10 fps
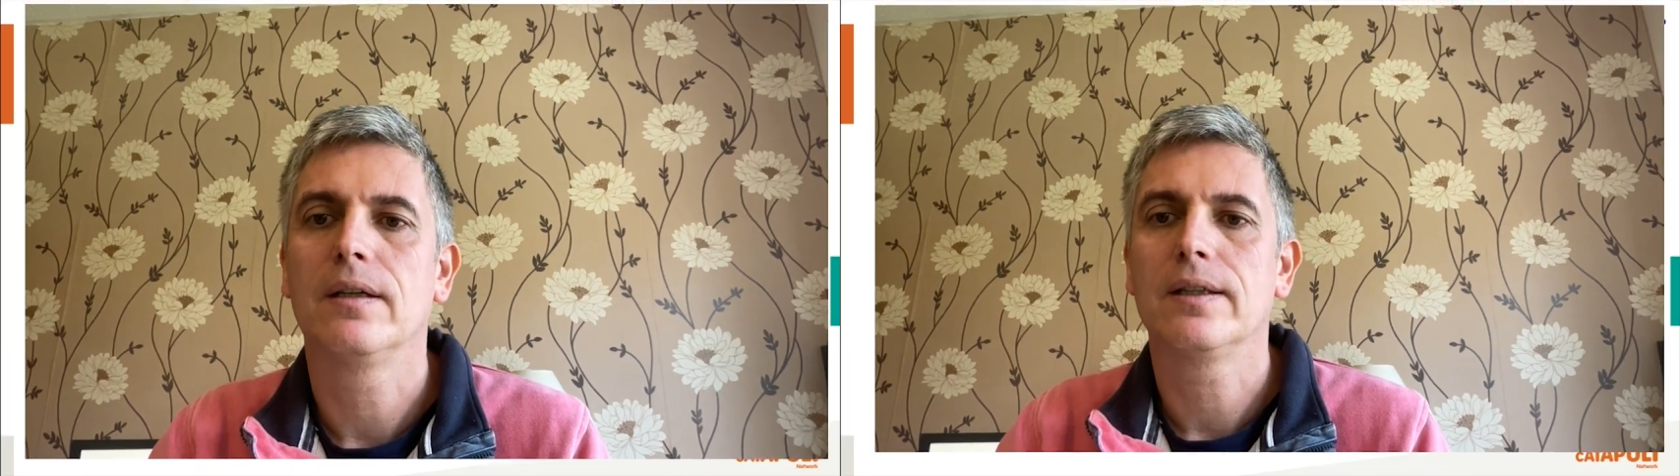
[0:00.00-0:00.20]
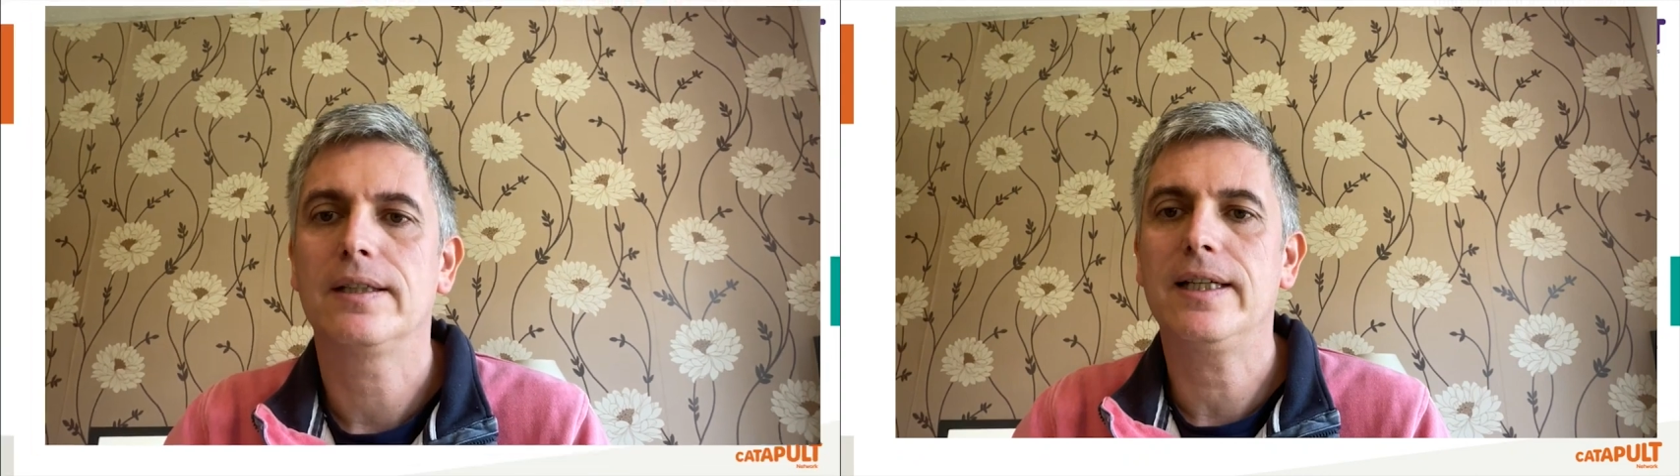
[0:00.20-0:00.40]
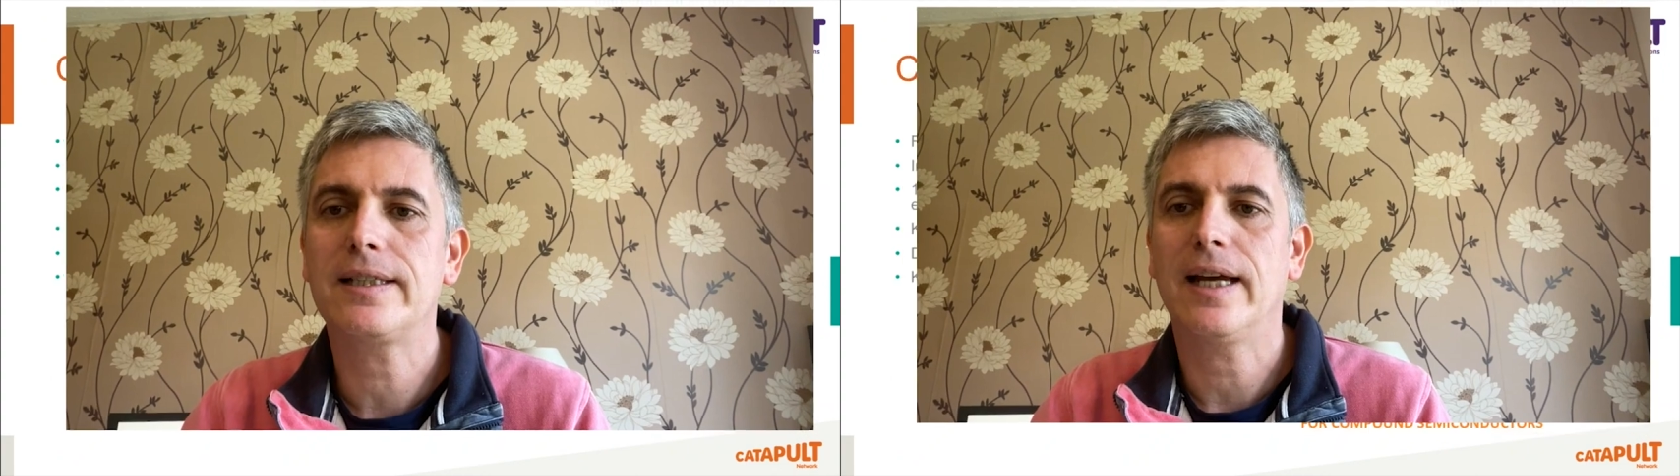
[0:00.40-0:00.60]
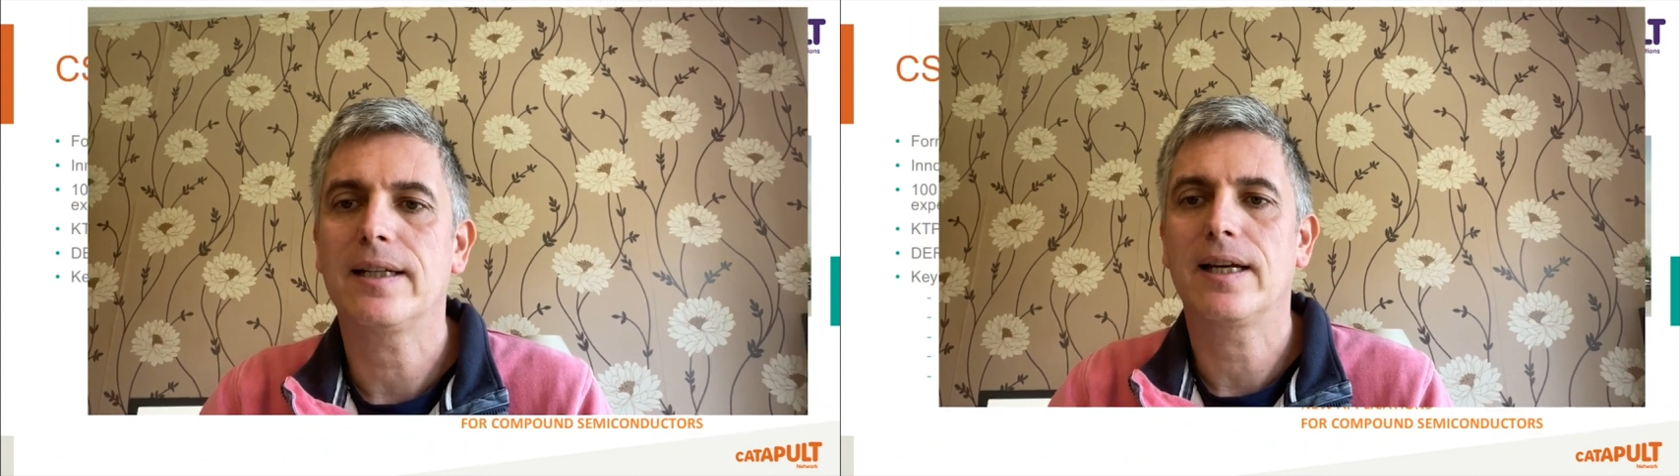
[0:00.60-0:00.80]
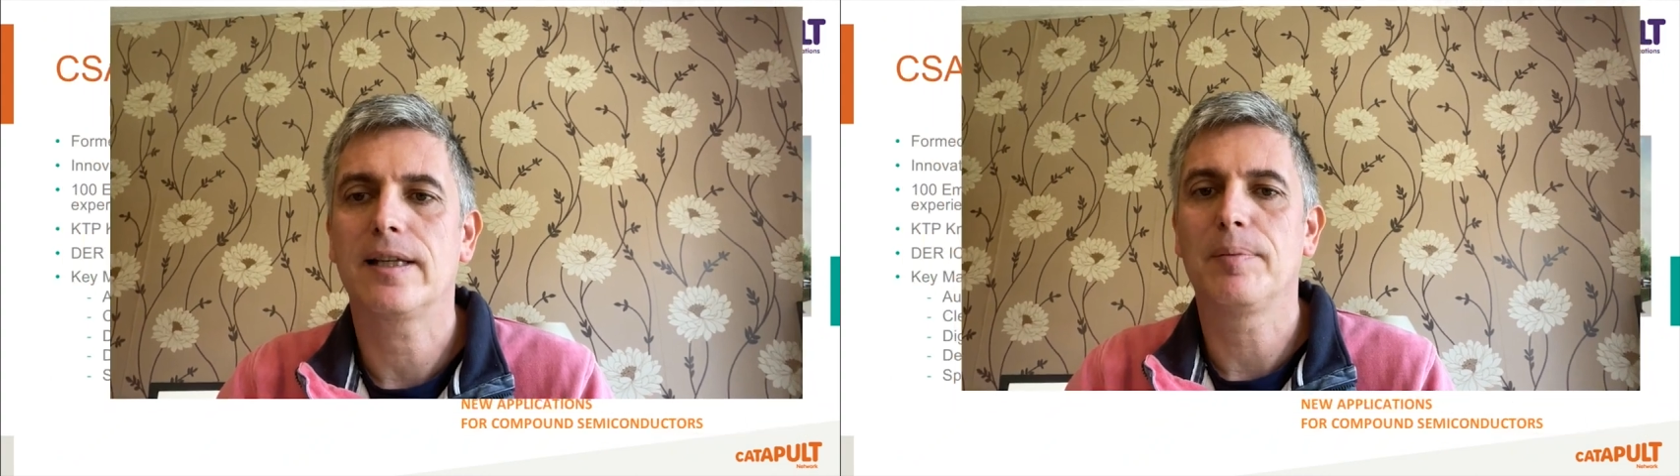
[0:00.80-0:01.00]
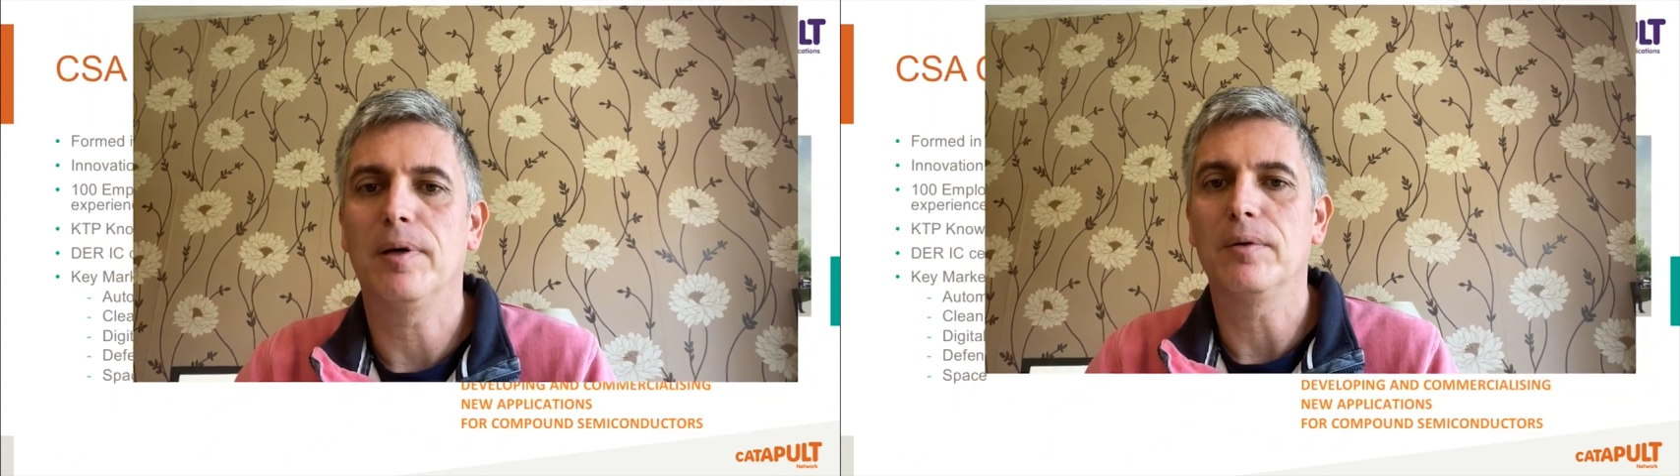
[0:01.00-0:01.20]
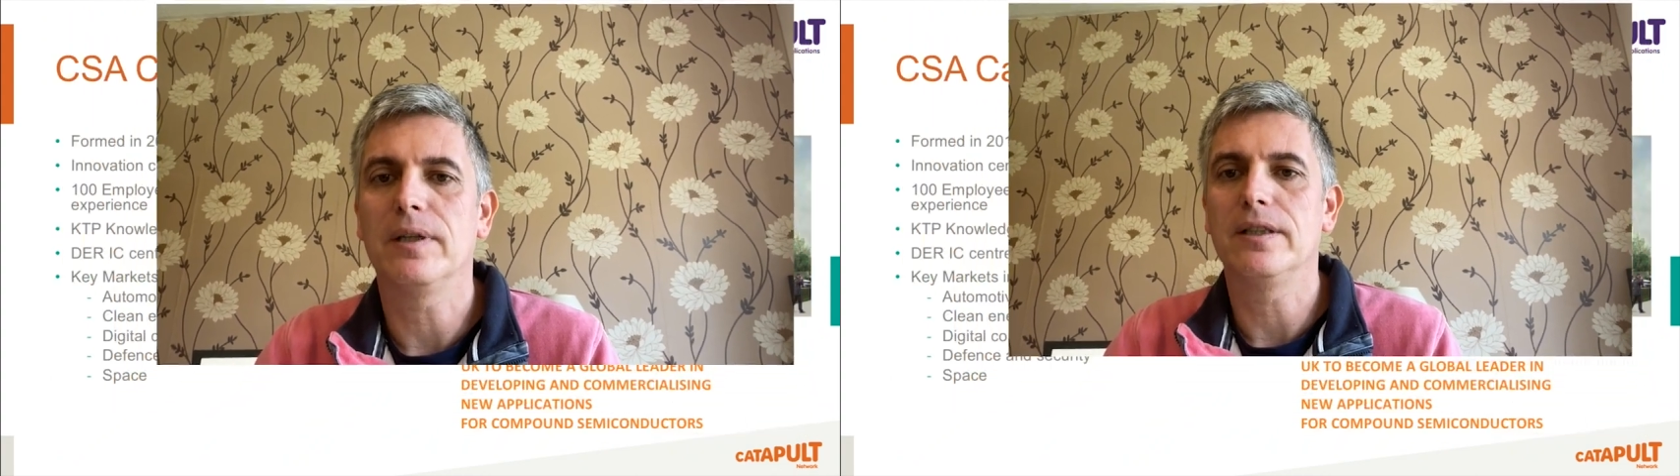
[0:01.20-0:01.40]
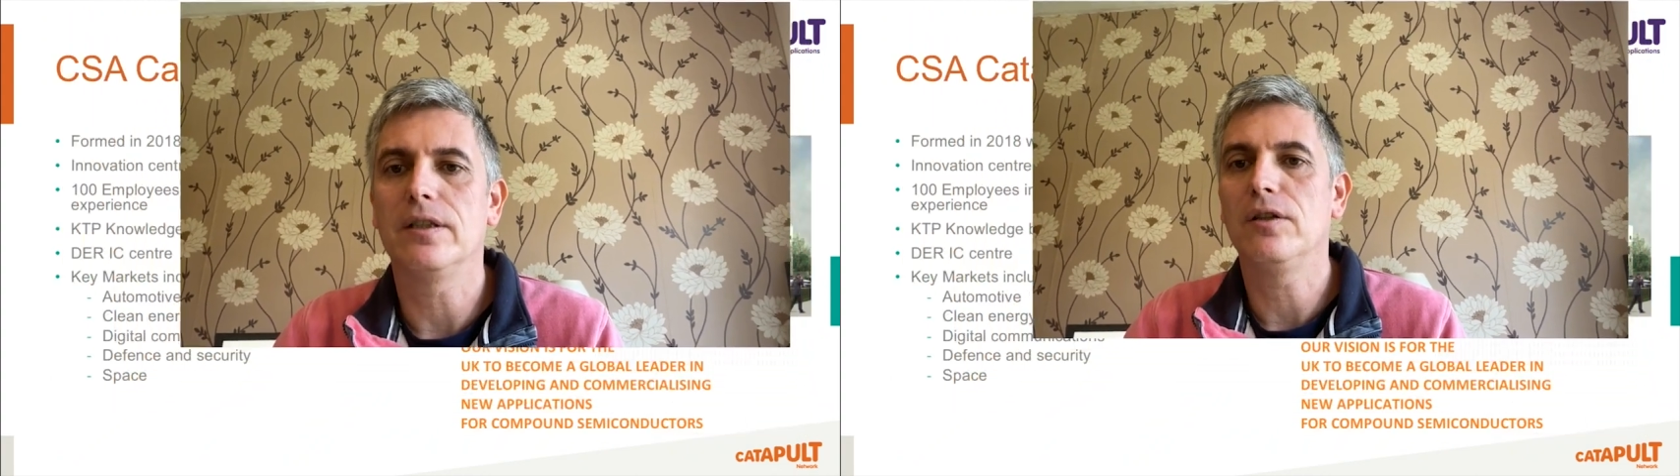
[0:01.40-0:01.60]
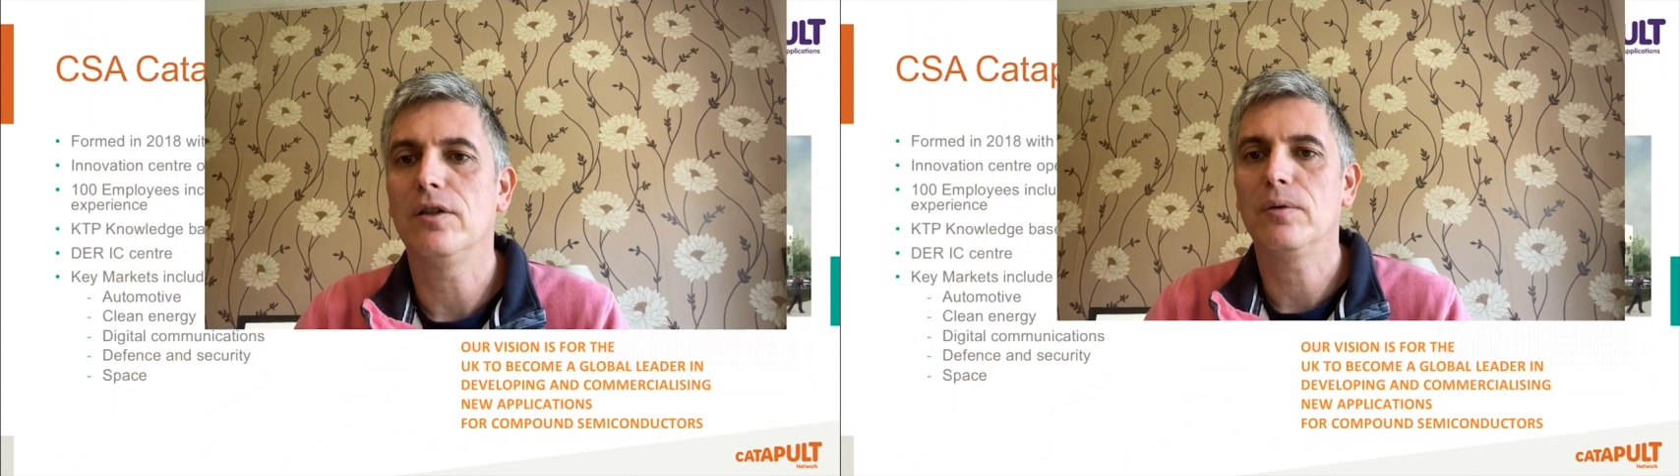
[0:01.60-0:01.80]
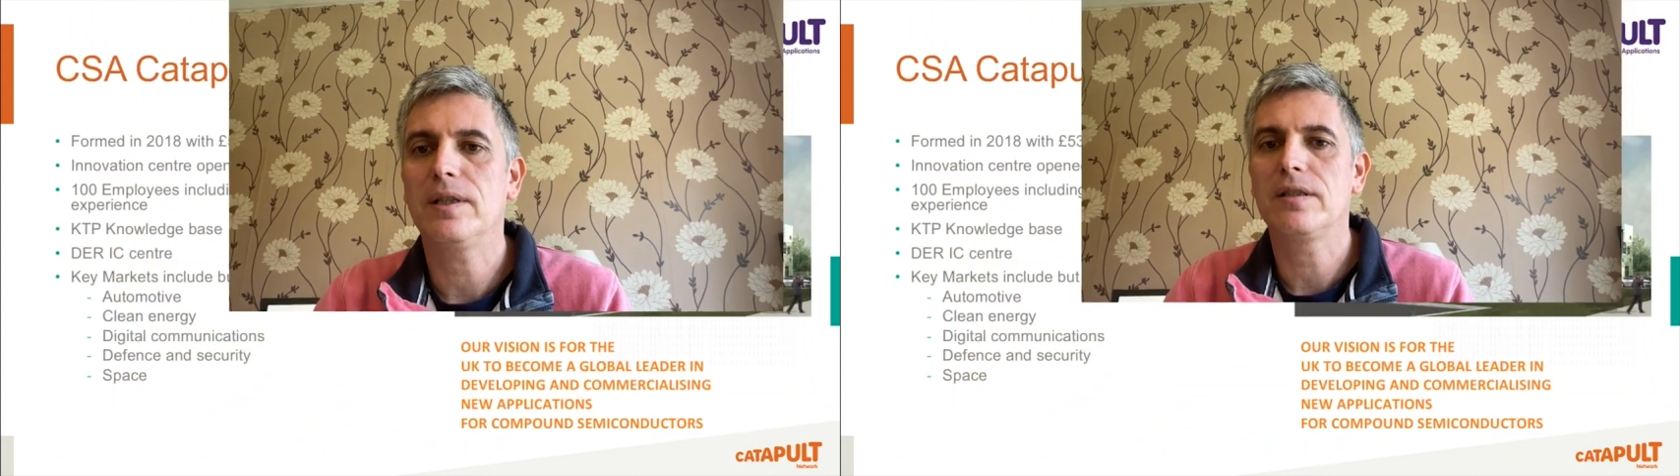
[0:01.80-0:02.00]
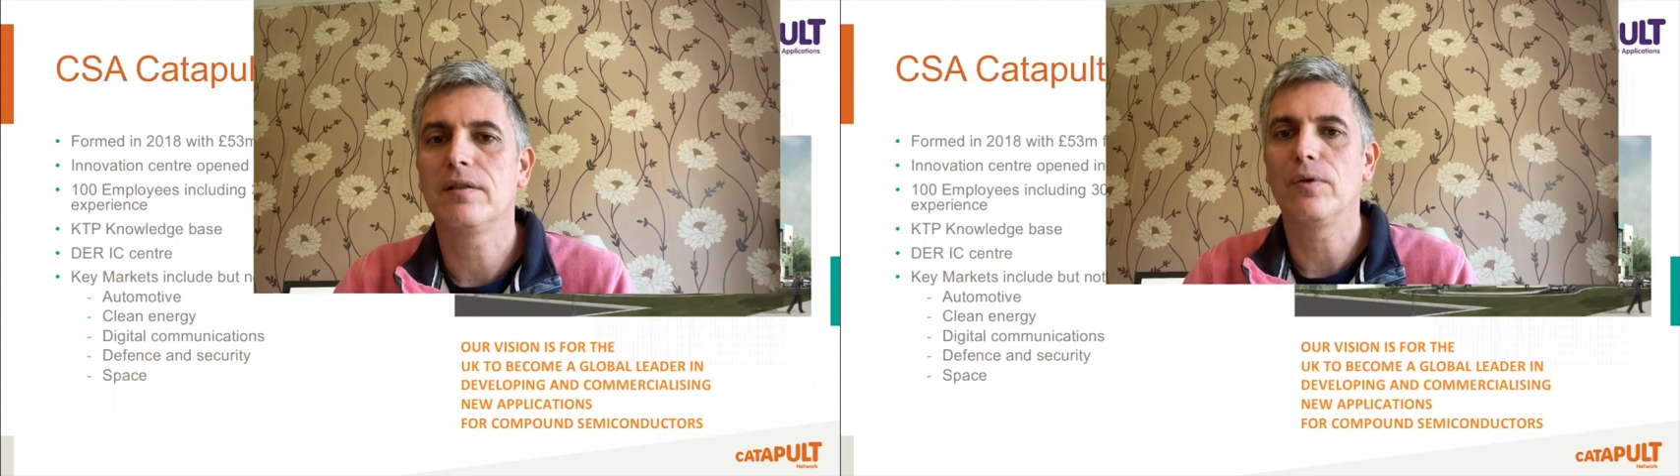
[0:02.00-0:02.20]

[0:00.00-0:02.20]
CSA Catapult is the newest of